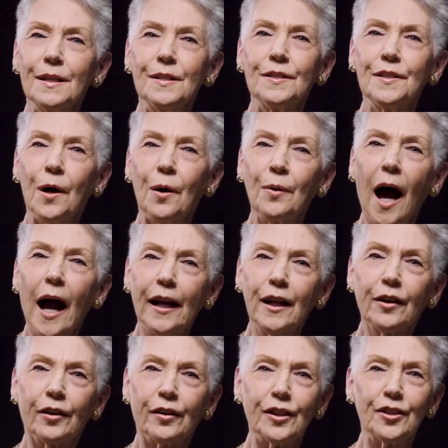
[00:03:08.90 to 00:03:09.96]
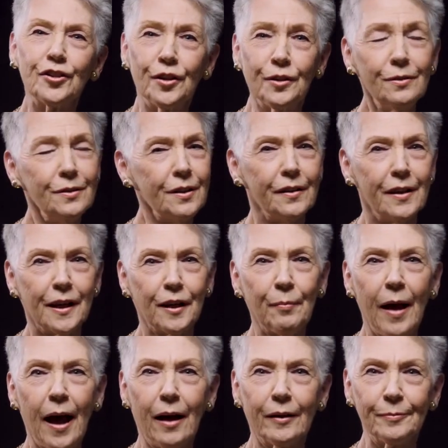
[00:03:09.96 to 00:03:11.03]
So I encourage you to think
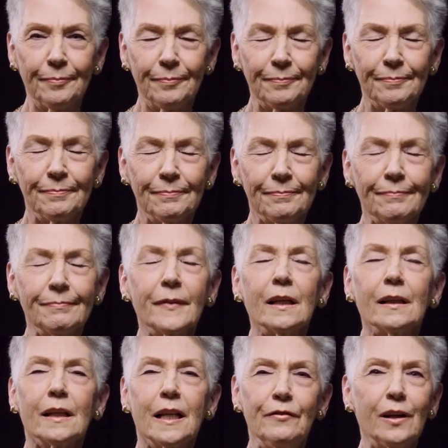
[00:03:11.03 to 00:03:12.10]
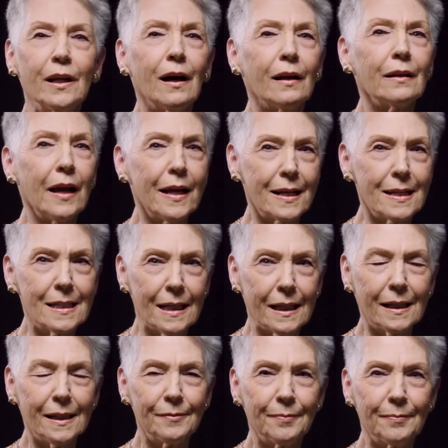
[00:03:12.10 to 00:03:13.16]
about leaving a
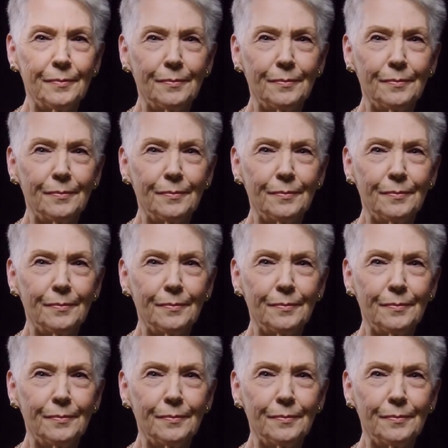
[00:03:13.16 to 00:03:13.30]
legacy.